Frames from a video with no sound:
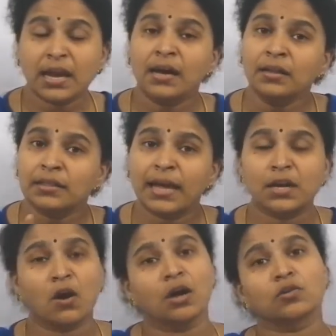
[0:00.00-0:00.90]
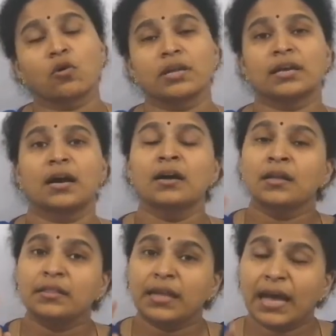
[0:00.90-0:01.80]
They are non-coding.
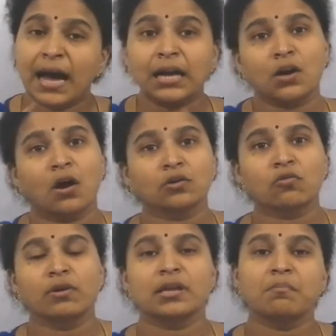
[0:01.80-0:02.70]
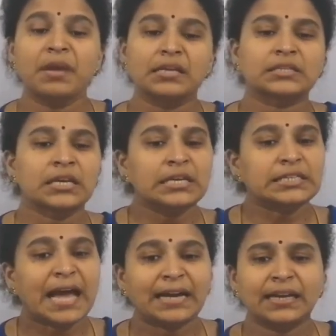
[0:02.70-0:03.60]
They are non-coding. Means
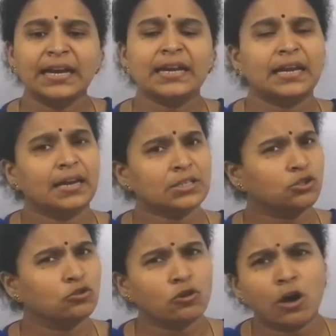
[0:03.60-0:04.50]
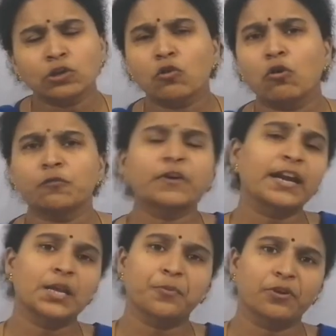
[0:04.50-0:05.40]
satellite DNAs do not code for
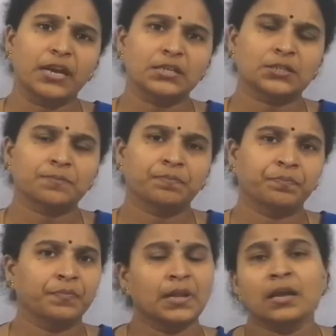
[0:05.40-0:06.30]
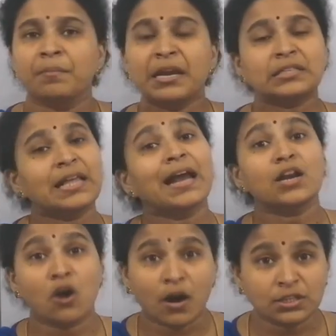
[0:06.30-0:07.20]
any proteins. Means they are
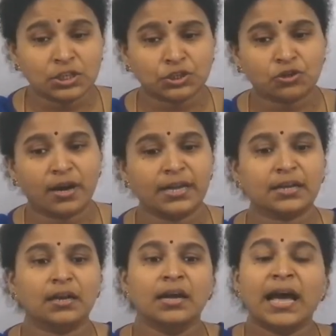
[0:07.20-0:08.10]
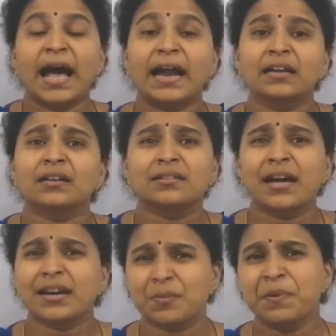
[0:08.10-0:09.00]
non-cistronic and they
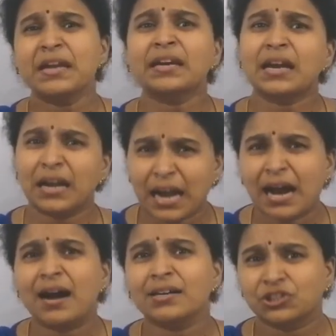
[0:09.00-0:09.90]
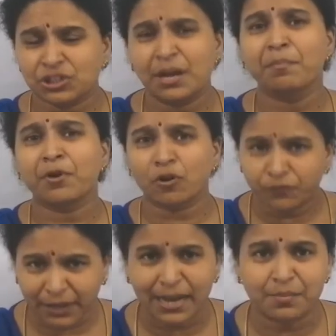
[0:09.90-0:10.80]
are repeated large number
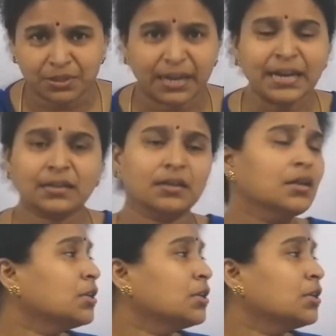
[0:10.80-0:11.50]
of times, right?